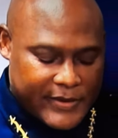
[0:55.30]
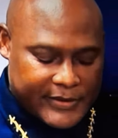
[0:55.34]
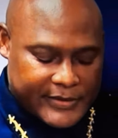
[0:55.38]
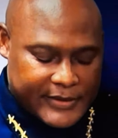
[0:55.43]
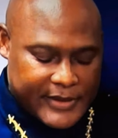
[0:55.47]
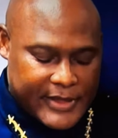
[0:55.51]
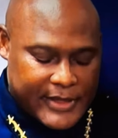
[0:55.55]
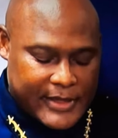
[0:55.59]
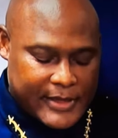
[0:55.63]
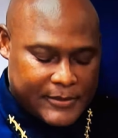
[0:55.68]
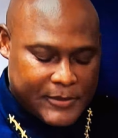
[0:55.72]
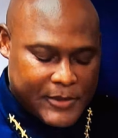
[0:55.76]

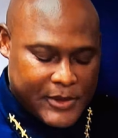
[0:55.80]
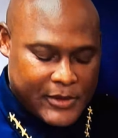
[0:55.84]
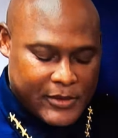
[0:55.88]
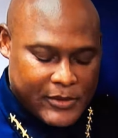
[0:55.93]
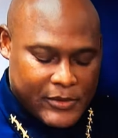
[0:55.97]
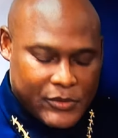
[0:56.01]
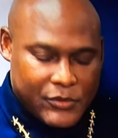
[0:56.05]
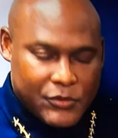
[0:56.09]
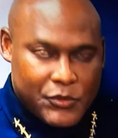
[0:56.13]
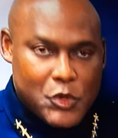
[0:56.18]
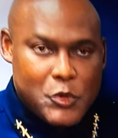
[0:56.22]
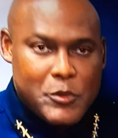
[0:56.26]
no
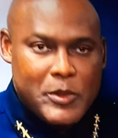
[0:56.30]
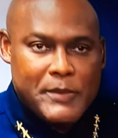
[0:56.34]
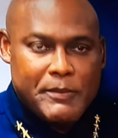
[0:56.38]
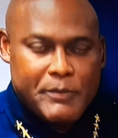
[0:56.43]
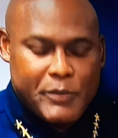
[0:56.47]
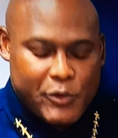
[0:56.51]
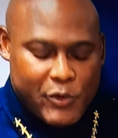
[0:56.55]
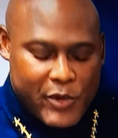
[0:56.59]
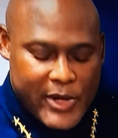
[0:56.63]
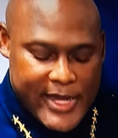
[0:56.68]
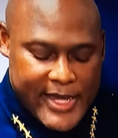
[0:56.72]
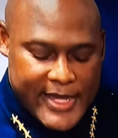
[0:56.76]
further
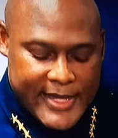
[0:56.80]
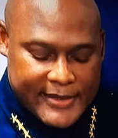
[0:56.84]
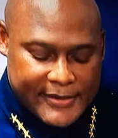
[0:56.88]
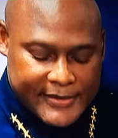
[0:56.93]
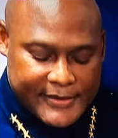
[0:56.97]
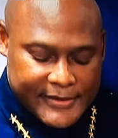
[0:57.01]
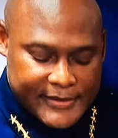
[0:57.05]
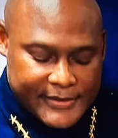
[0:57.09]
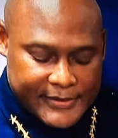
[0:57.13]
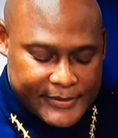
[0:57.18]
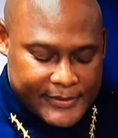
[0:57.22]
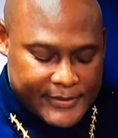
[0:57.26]
ado,
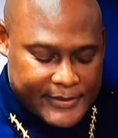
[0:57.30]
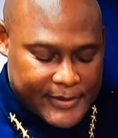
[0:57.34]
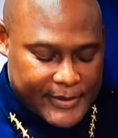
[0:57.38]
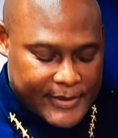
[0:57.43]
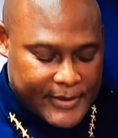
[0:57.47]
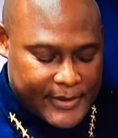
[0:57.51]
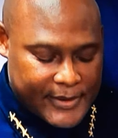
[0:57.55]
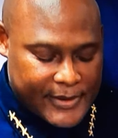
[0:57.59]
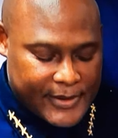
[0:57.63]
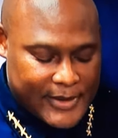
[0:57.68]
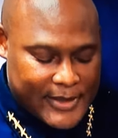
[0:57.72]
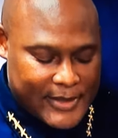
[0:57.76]

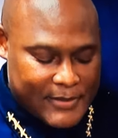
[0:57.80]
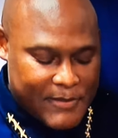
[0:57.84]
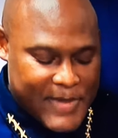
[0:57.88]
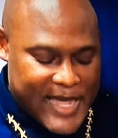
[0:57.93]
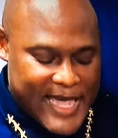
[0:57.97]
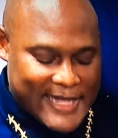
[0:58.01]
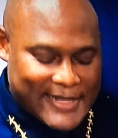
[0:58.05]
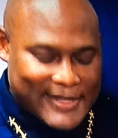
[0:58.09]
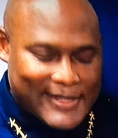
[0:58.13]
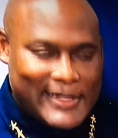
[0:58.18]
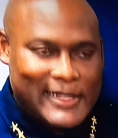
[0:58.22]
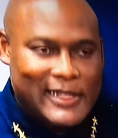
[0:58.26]
I will
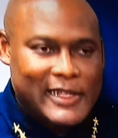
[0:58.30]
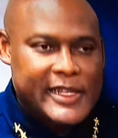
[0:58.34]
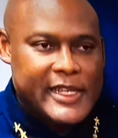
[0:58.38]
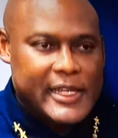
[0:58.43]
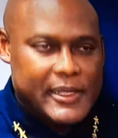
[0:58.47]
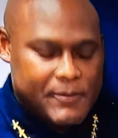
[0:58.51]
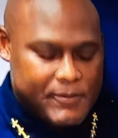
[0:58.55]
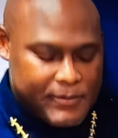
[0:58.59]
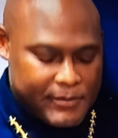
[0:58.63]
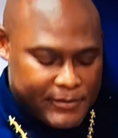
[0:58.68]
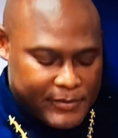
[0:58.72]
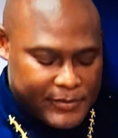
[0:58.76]
let you
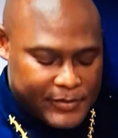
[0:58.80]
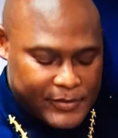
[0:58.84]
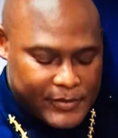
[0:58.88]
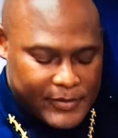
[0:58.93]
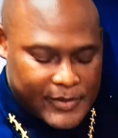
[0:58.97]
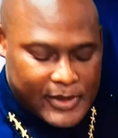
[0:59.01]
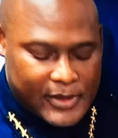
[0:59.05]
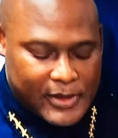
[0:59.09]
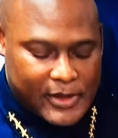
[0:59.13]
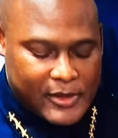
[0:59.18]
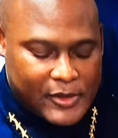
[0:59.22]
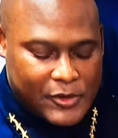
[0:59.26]
hear
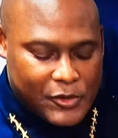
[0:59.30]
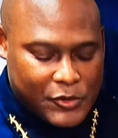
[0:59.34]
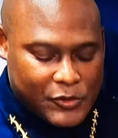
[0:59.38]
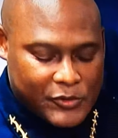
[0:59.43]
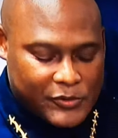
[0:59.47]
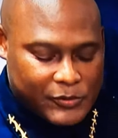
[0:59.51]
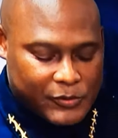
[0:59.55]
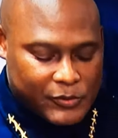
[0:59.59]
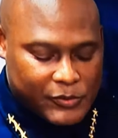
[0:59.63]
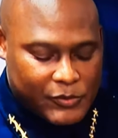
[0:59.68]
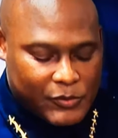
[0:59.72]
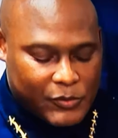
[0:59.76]

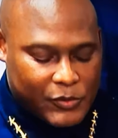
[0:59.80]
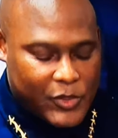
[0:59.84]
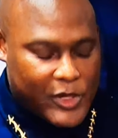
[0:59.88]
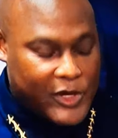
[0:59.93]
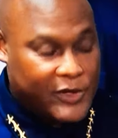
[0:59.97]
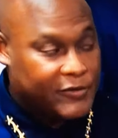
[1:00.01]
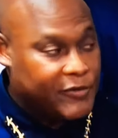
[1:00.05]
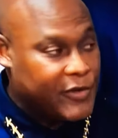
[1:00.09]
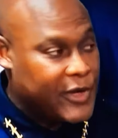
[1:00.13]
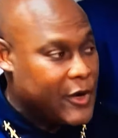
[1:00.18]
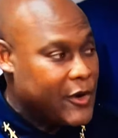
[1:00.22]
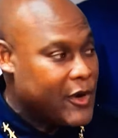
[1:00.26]

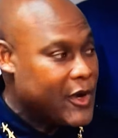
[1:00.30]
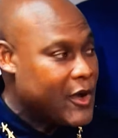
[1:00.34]
what the